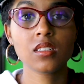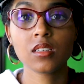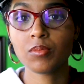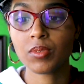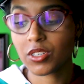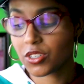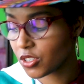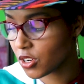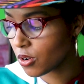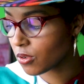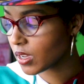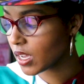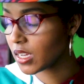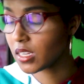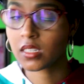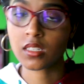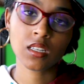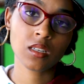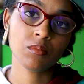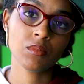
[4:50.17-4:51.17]
to be
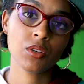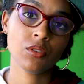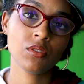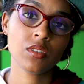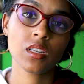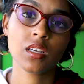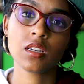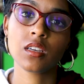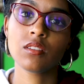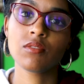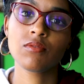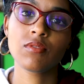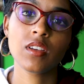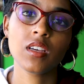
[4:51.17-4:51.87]
showcasing music and